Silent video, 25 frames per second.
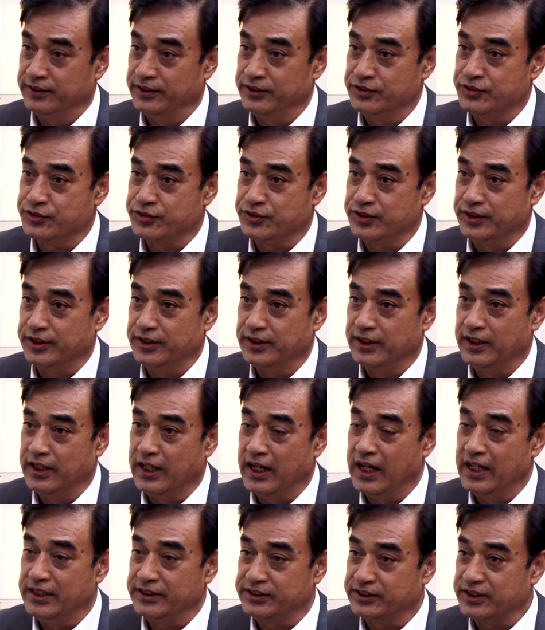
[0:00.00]
history,
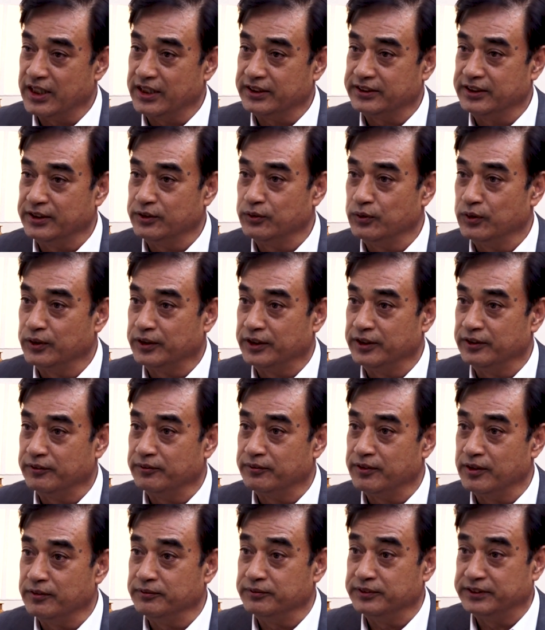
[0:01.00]
I started working
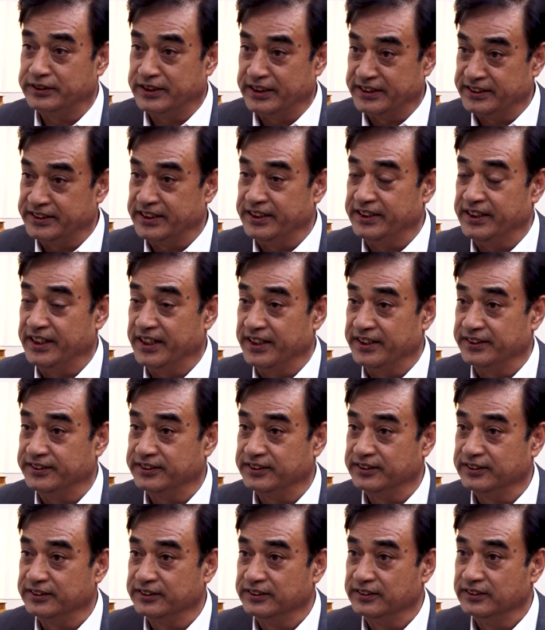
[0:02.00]
from 16
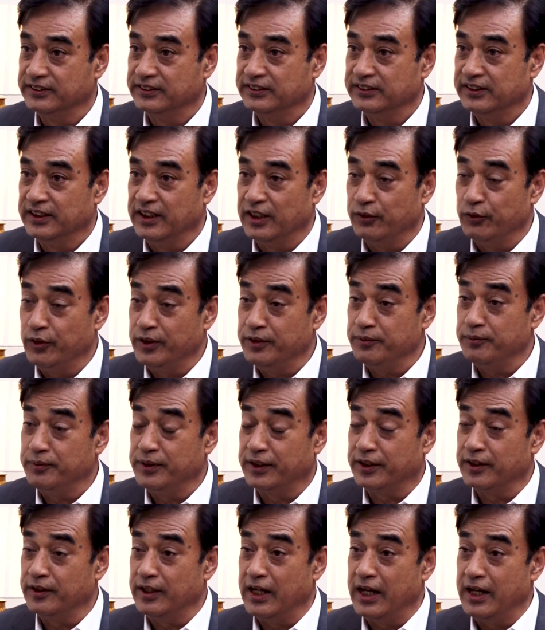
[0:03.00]
years. When
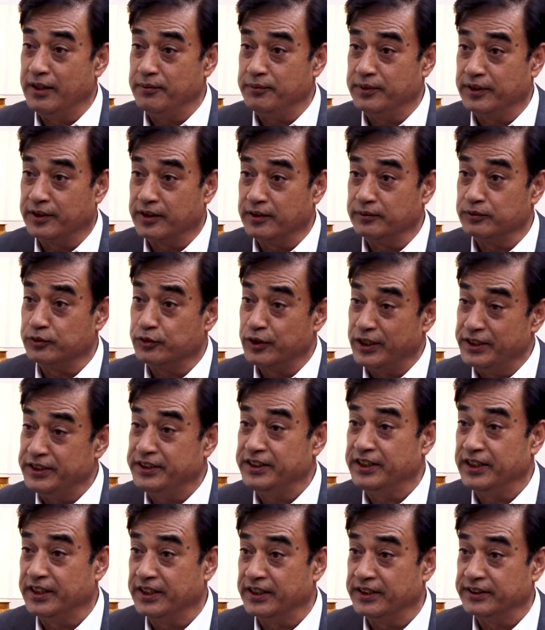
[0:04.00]
I become
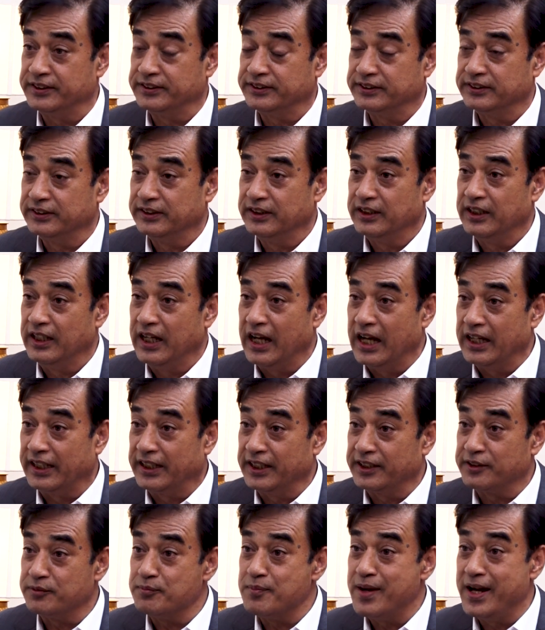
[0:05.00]
20 years, I
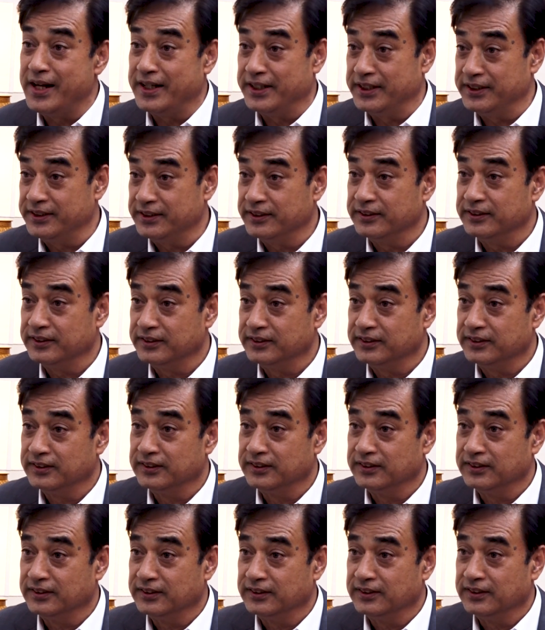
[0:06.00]
get married,
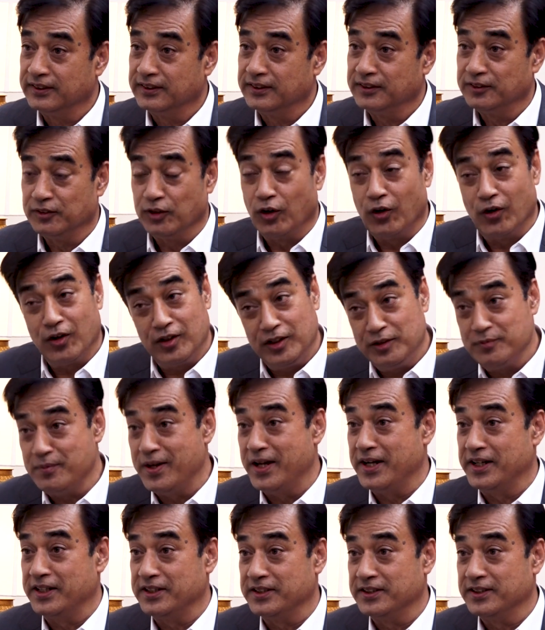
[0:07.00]
early
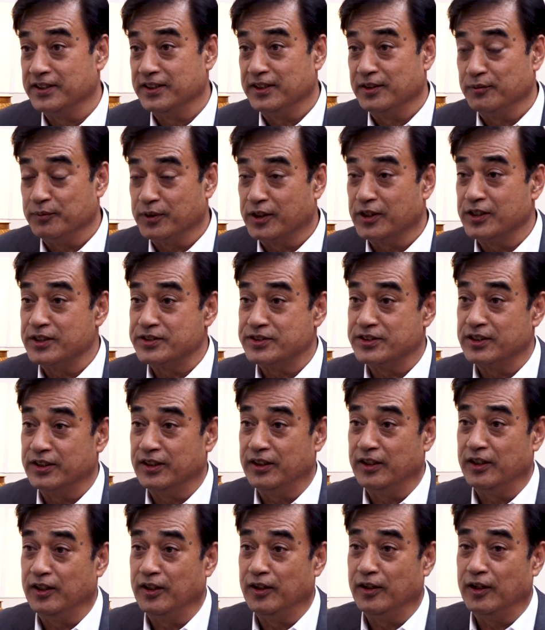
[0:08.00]
married, because
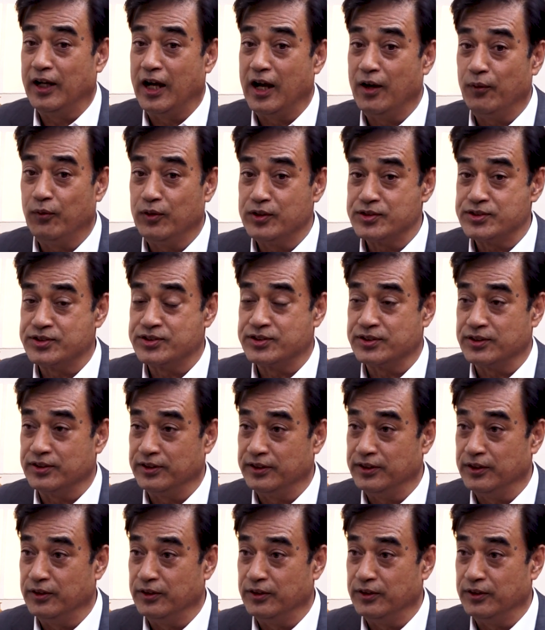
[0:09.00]
I was,